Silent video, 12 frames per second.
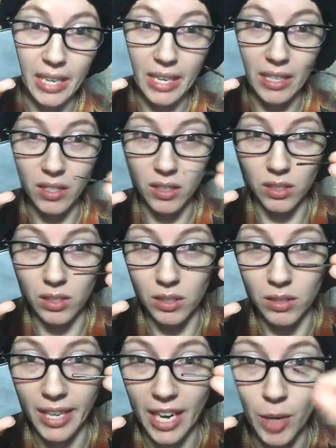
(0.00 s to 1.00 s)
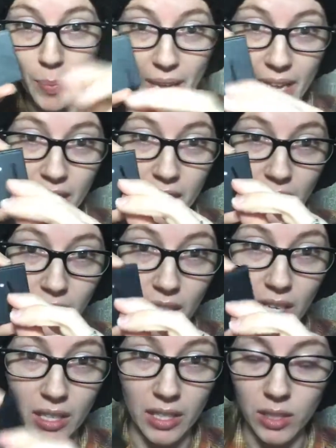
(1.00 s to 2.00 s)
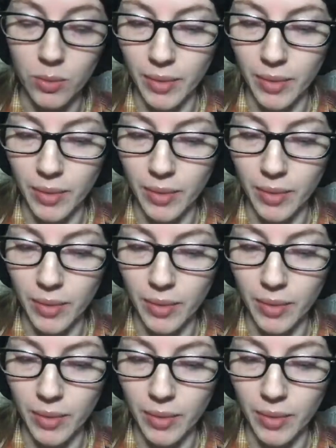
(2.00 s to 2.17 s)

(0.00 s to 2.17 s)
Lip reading: a little hairpin, and guess